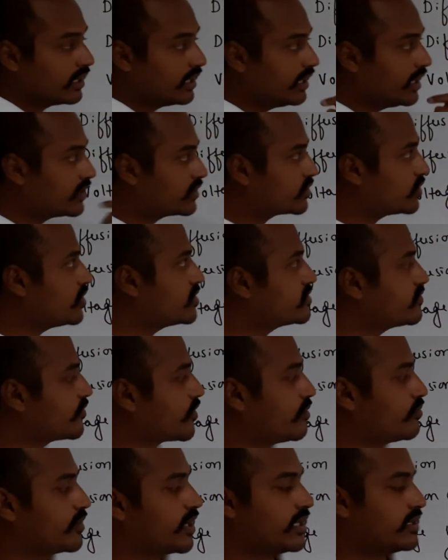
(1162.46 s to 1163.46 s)
electrons
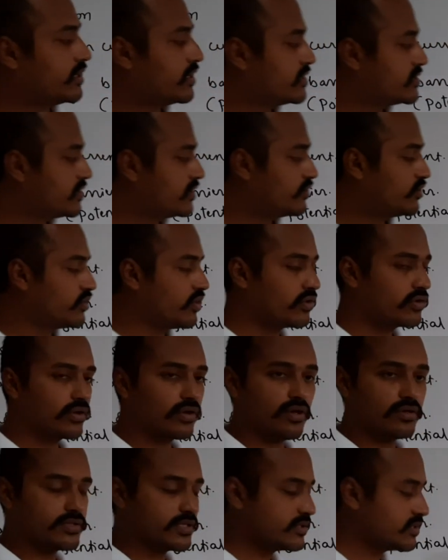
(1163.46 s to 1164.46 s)
from N region do not
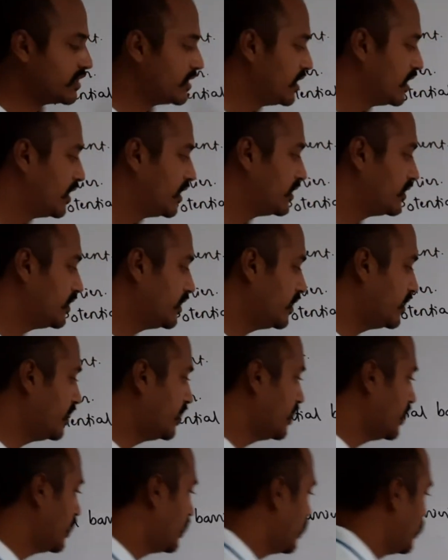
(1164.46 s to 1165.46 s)
crosses
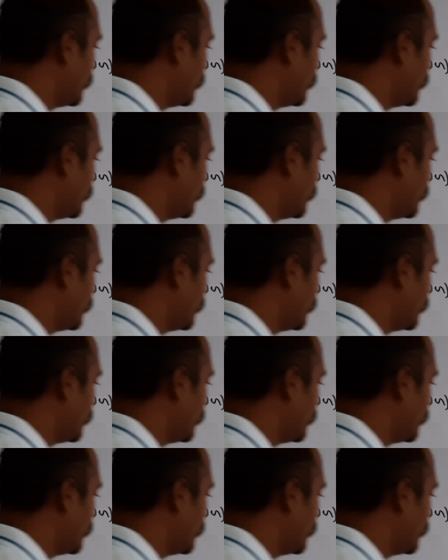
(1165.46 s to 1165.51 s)
the